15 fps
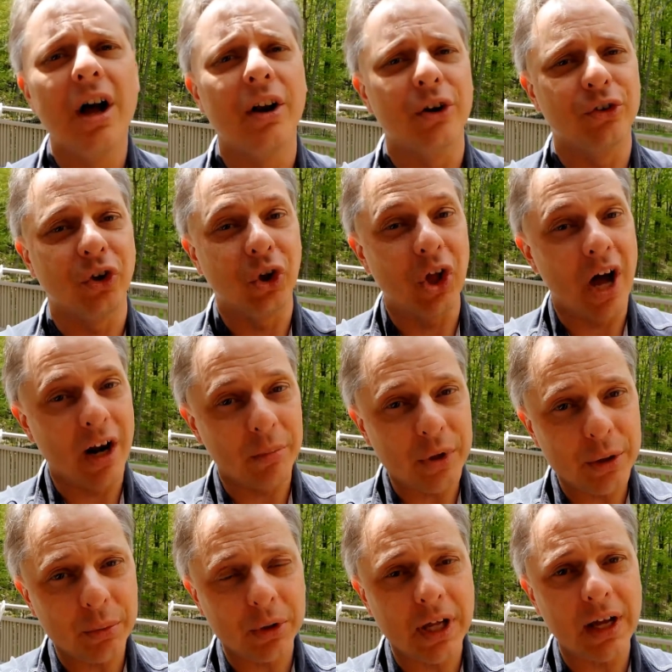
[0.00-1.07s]
There's a lot of
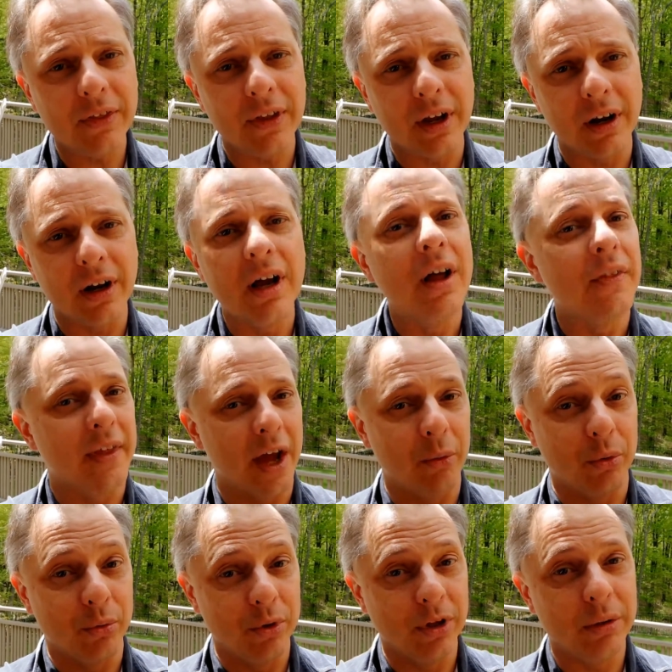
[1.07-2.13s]
people out there that
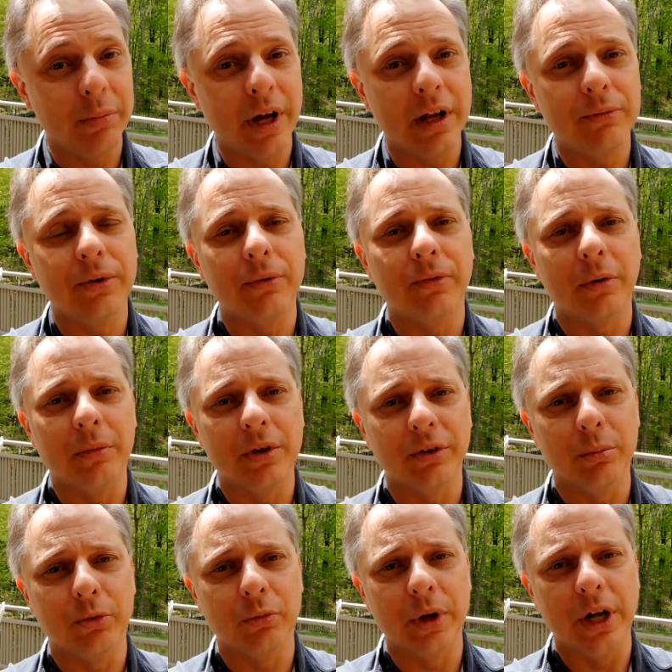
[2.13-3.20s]
would really benefit from this
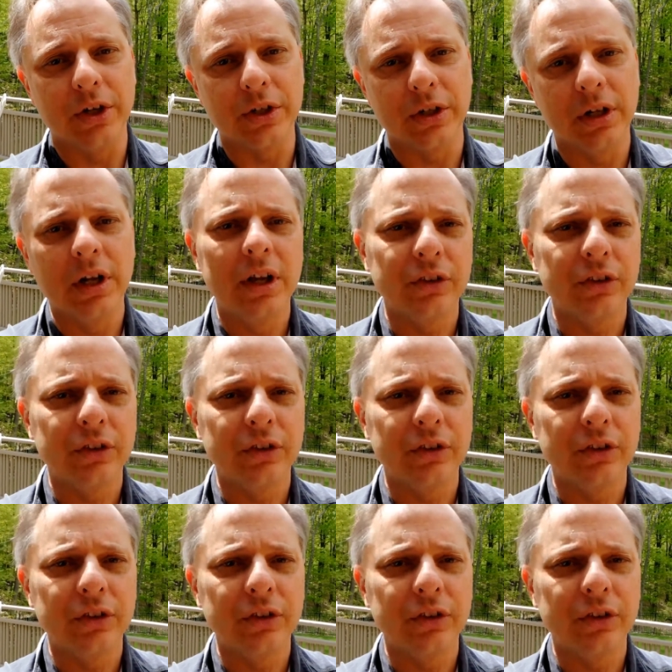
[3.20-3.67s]
information.